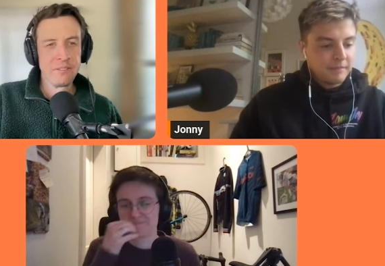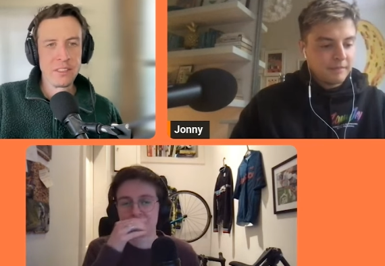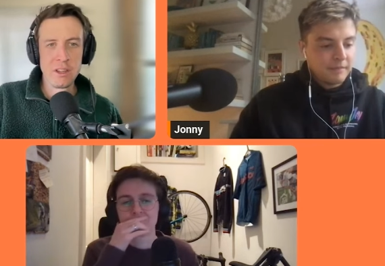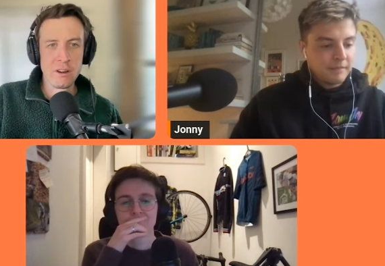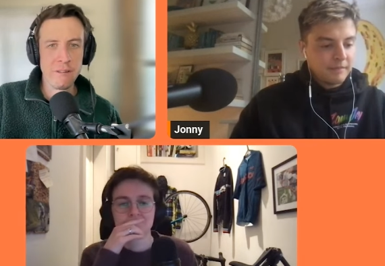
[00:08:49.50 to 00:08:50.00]

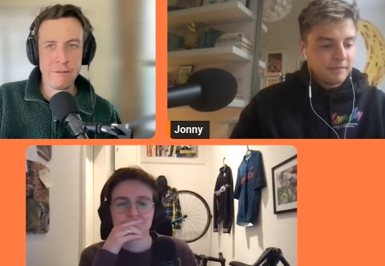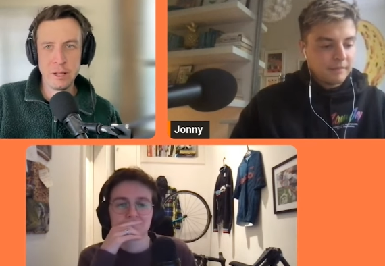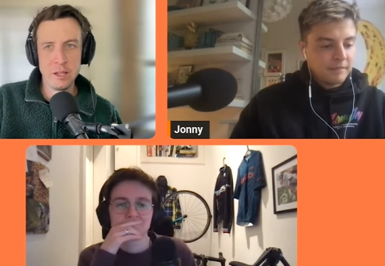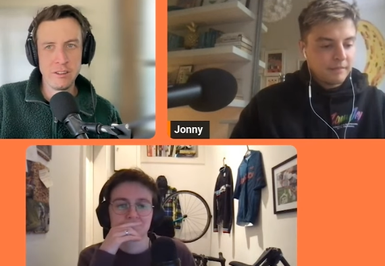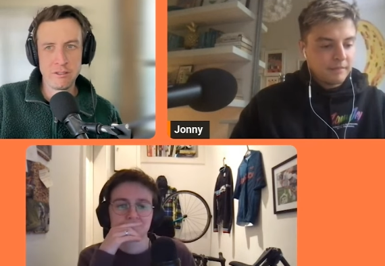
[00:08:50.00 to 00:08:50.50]
Speaker 1: They're not
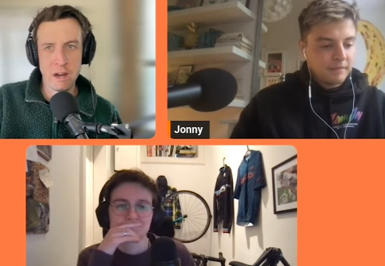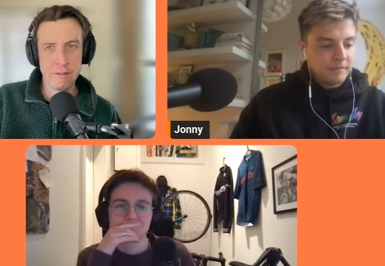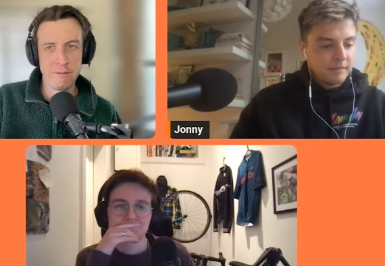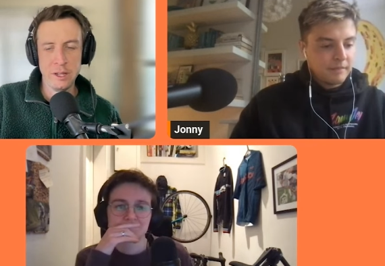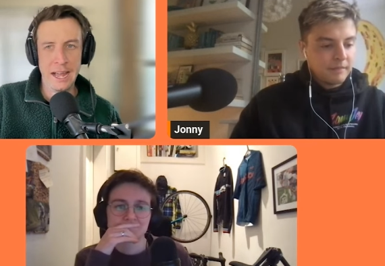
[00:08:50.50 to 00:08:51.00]
filling Strava
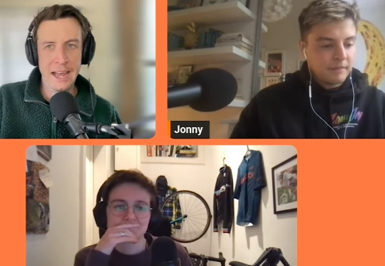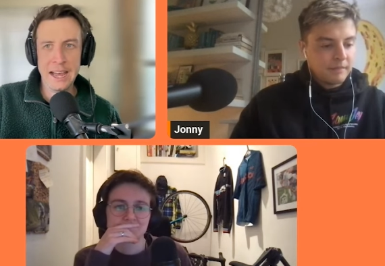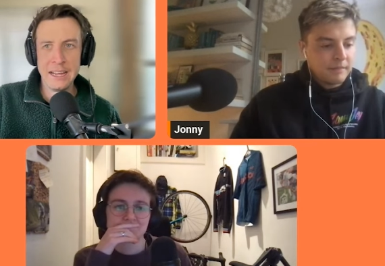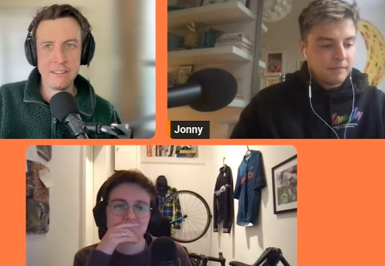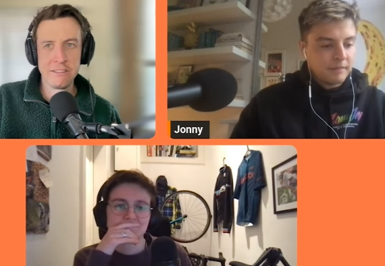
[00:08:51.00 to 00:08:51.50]
full of
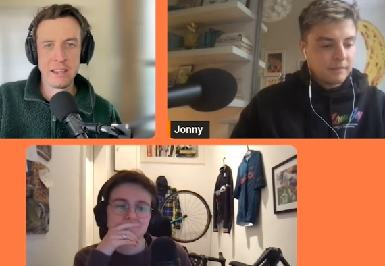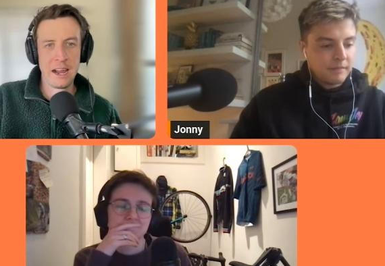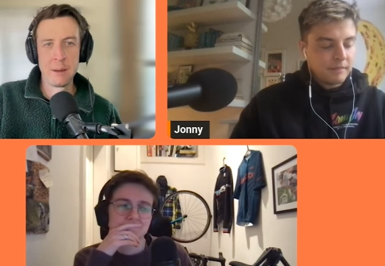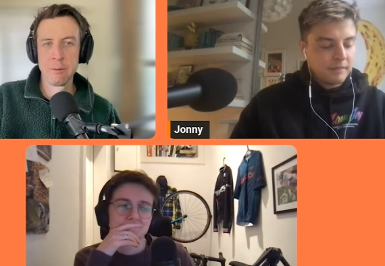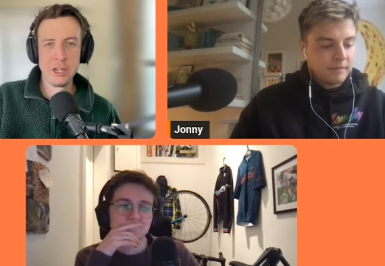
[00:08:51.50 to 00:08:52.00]
ads, and I
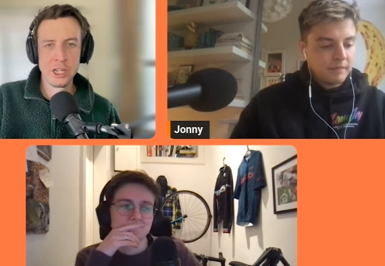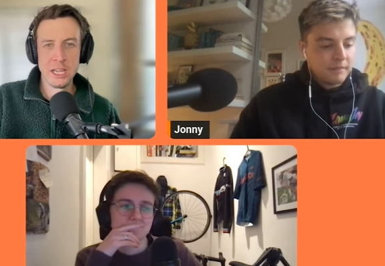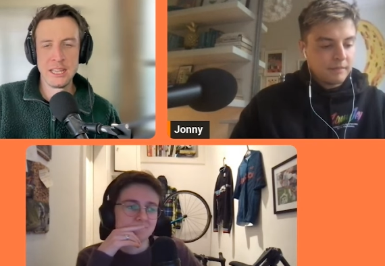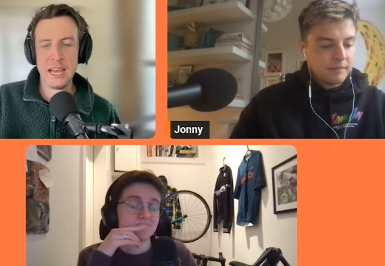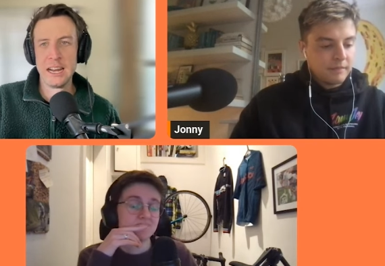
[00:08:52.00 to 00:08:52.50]
appreciate
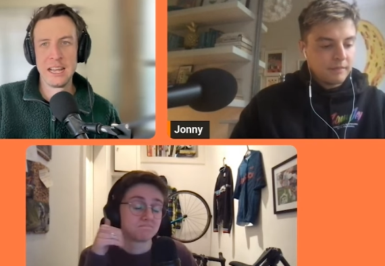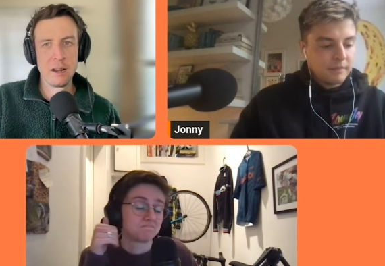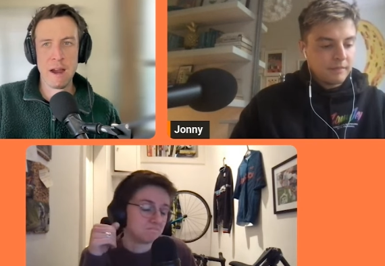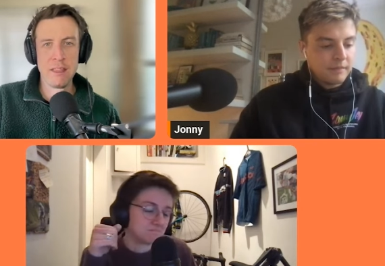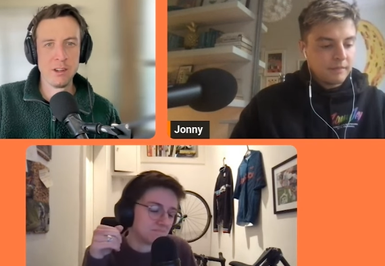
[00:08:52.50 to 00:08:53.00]
that, and I'd
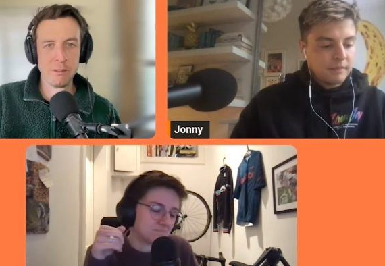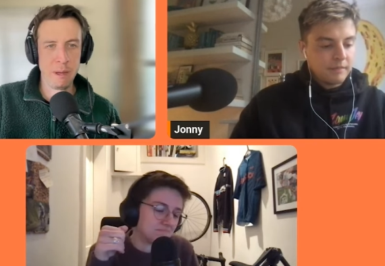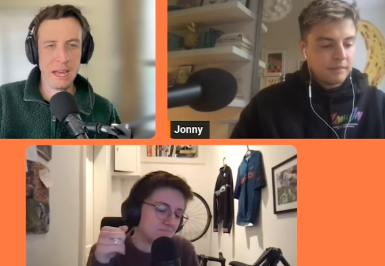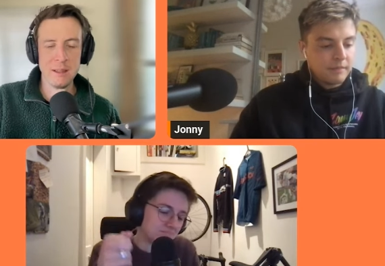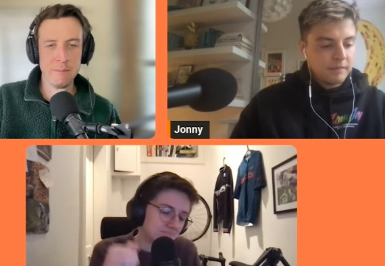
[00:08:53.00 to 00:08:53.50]
rather just
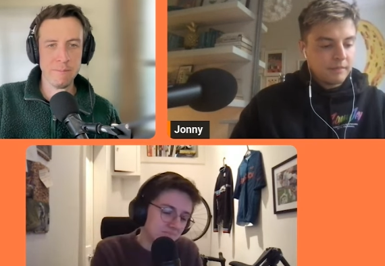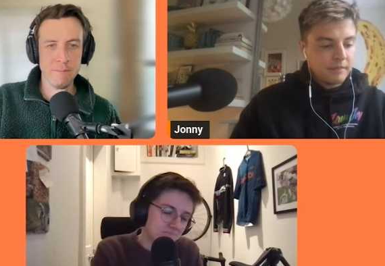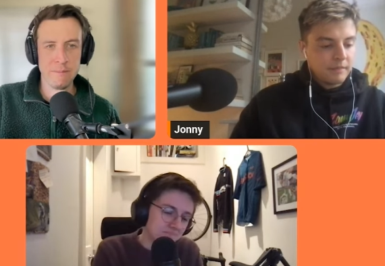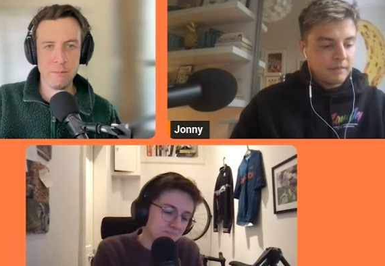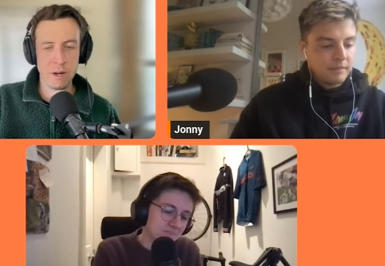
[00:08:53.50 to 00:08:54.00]
pay them the
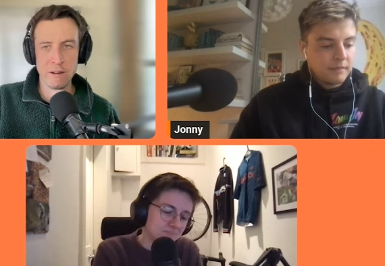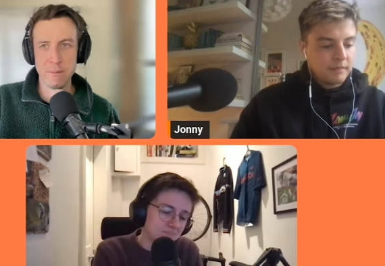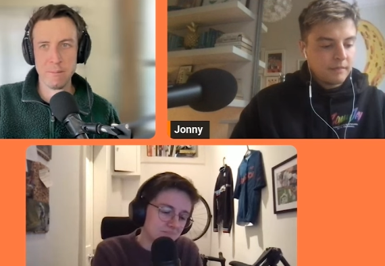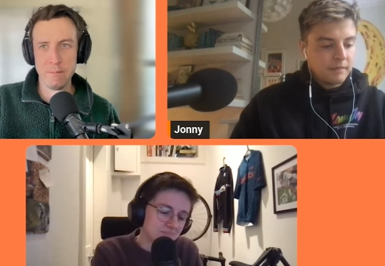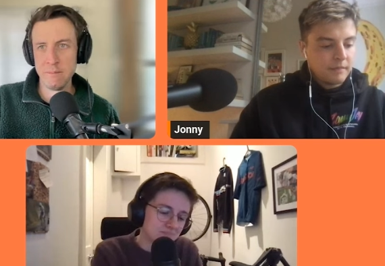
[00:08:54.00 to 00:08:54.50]
whatever
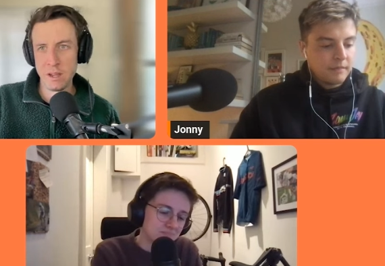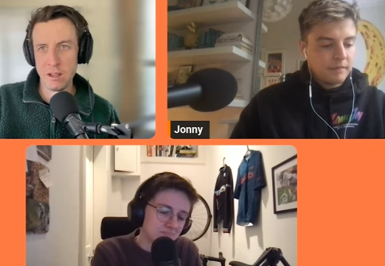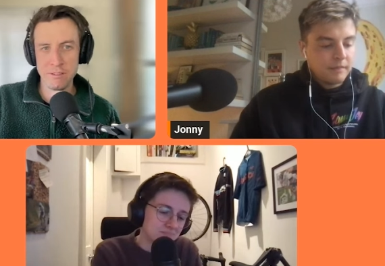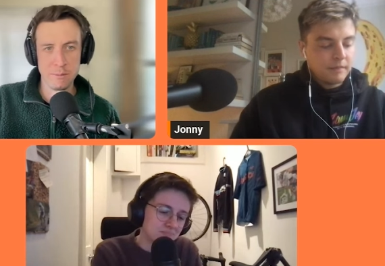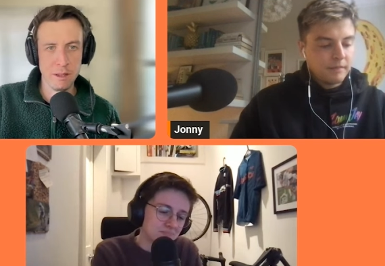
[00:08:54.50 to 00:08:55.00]

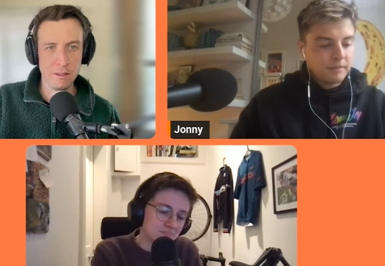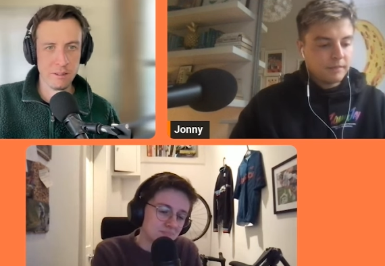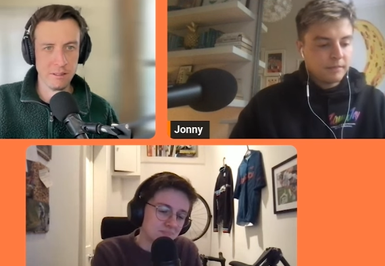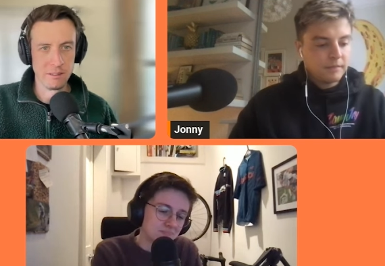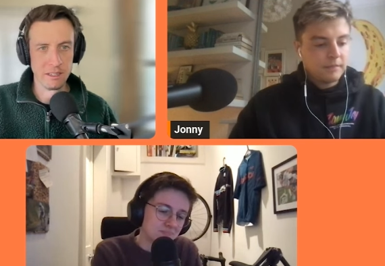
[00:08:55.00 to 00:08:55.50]
dollars a month
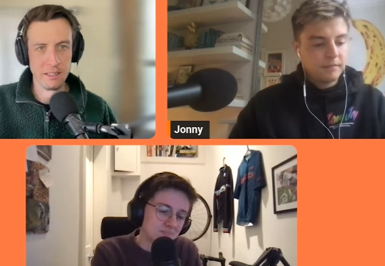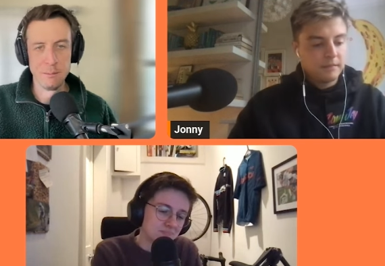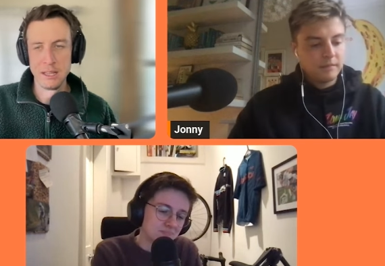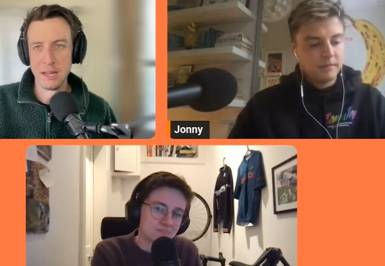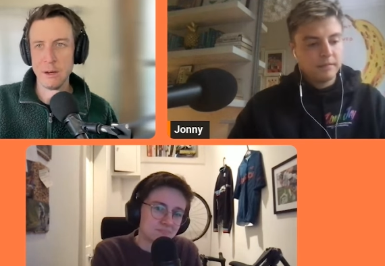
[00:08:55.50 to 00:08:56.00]
to, to keep
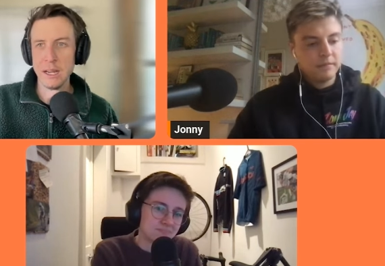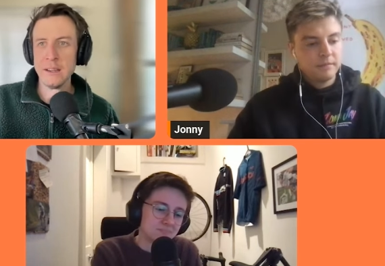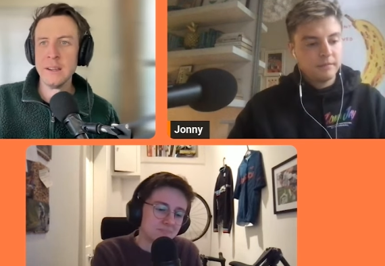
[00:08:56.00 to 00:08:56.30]
it that way.